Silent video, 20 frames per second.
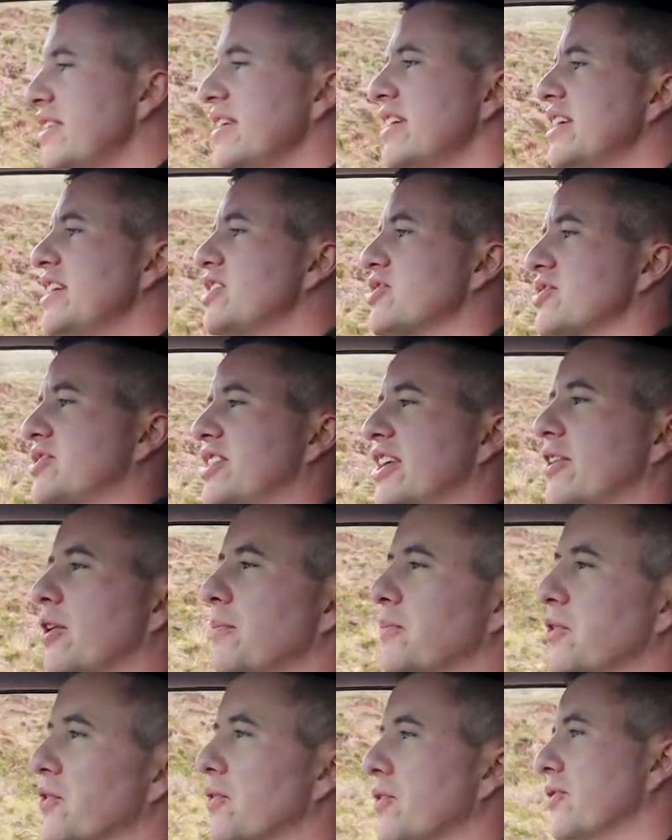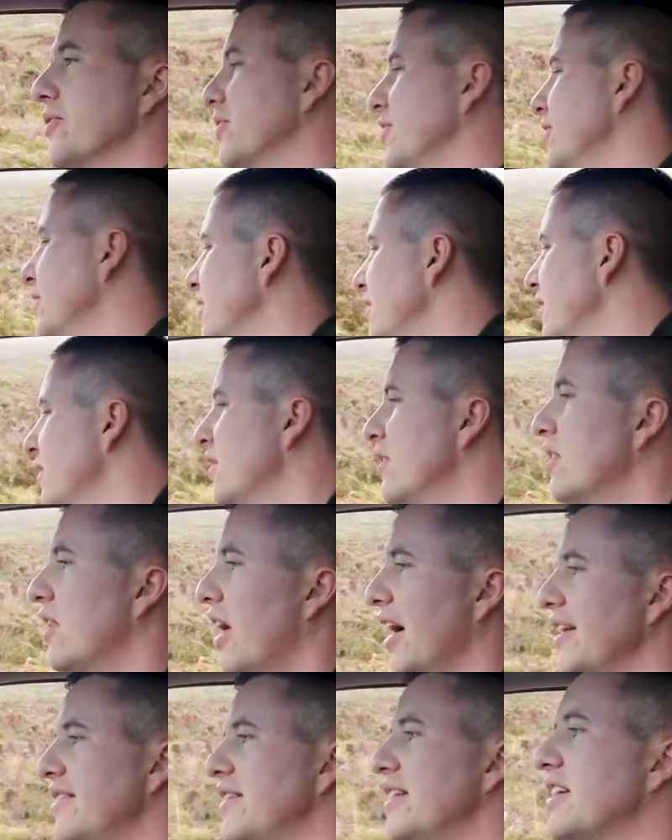I think he'd just tear up the road.
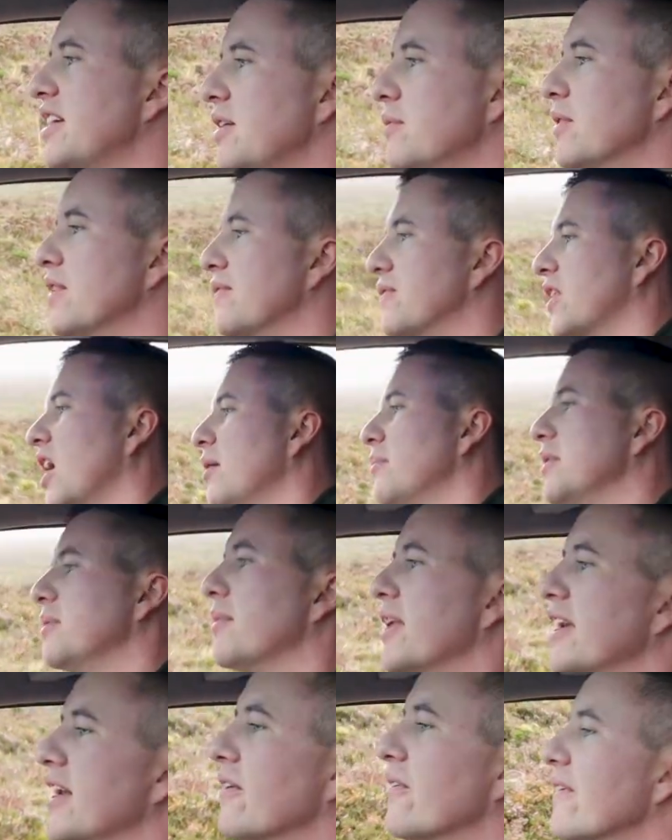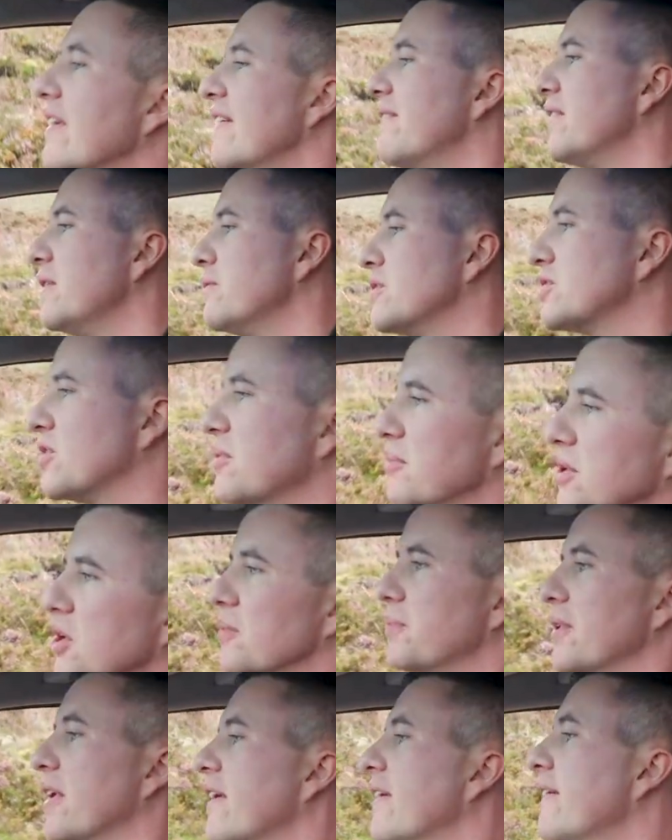I think he would have caught me by now if he was coming
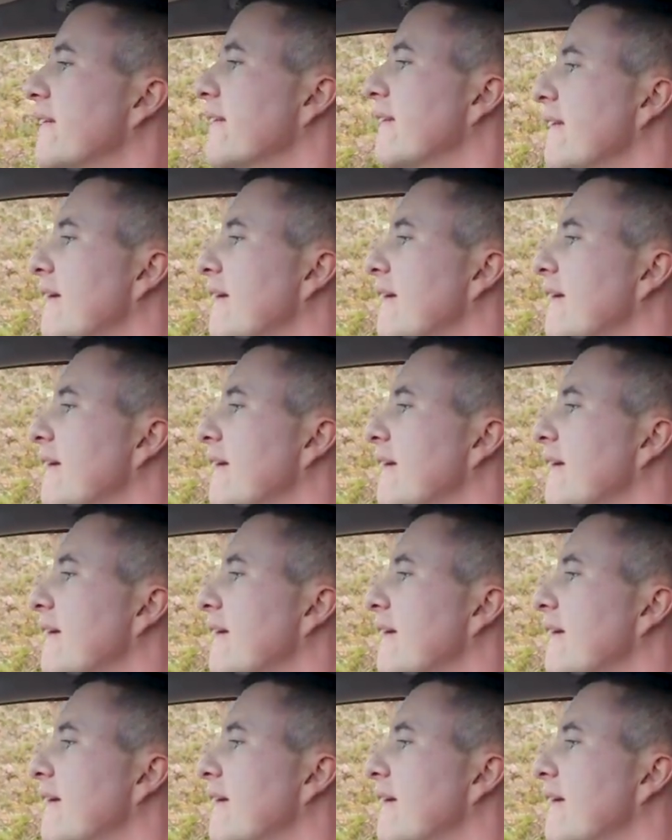up here.